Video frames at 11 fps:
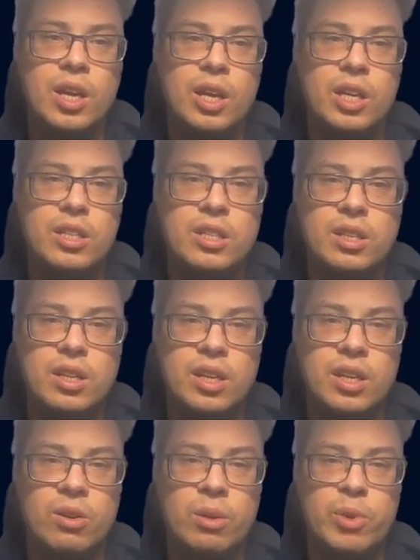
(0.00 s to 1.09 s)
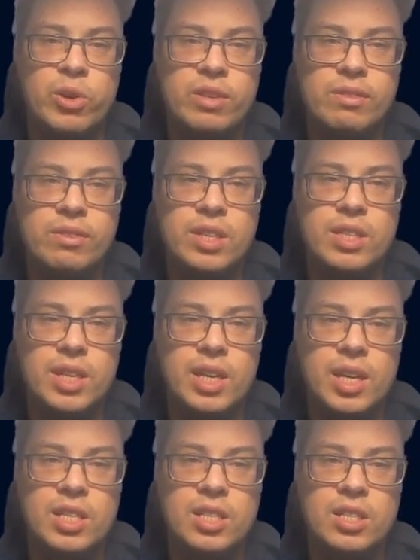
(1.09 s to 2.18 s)
and operate with this
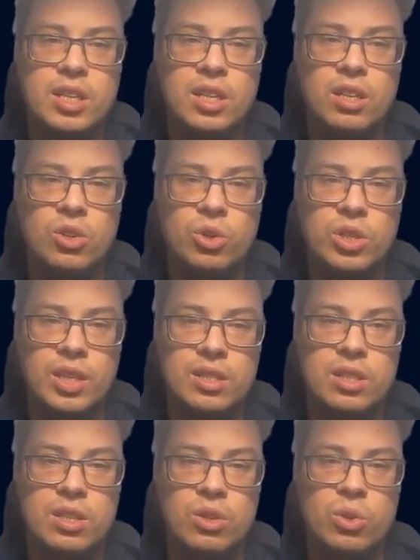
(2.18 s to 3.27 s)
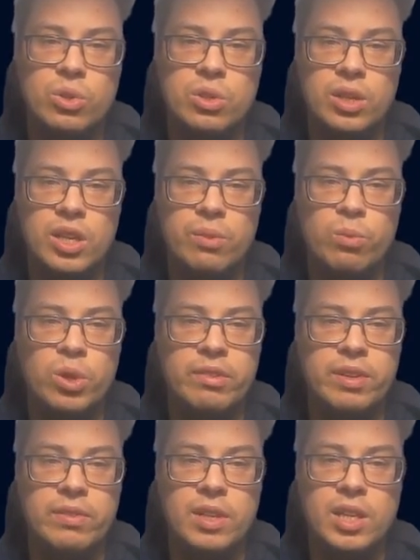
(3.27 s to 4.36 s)
entity in your tests. You also can work
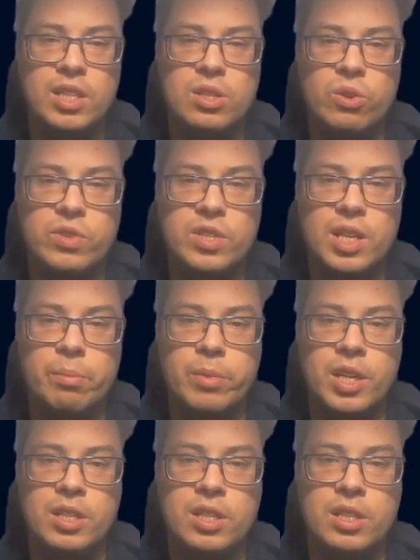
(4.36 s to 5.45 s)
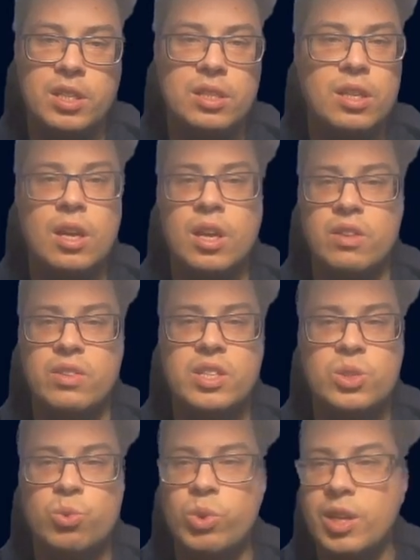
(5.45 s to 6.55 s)
with list of some entities. This
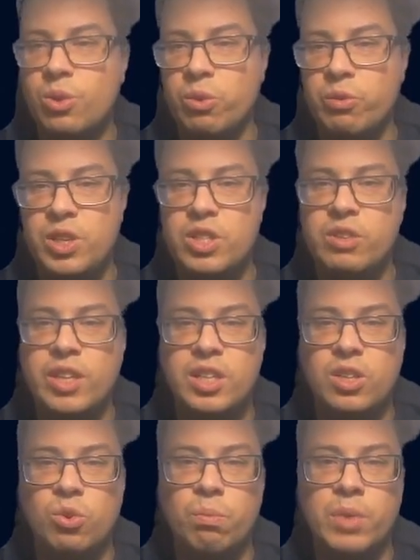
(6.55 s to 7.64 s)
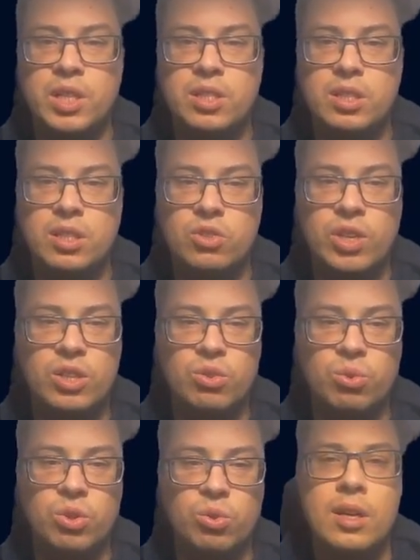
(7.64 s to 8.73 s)
is really cool feature that you must try to use.